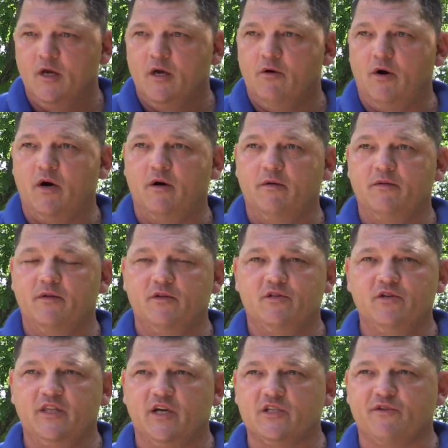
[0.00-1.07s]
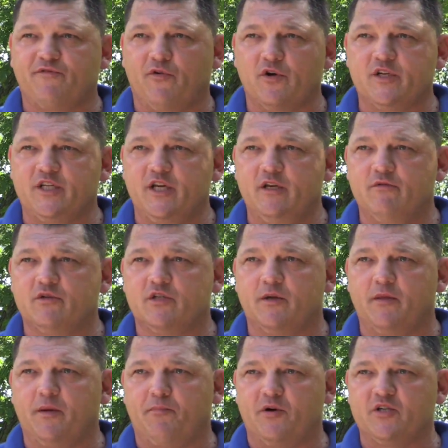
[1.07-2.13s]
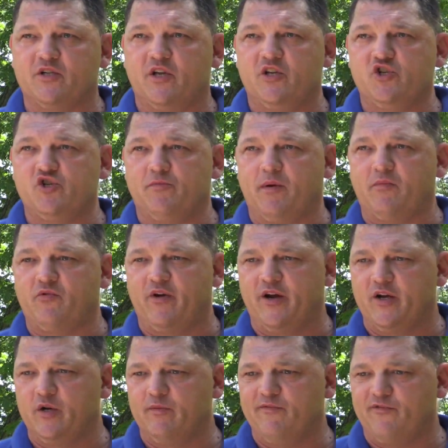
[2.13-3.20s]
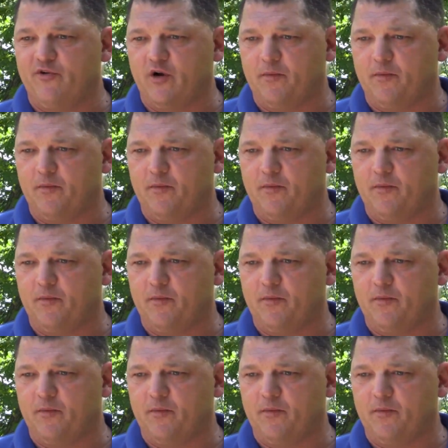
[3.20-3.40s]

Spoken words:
Well, 2014 was the presidential memorandum for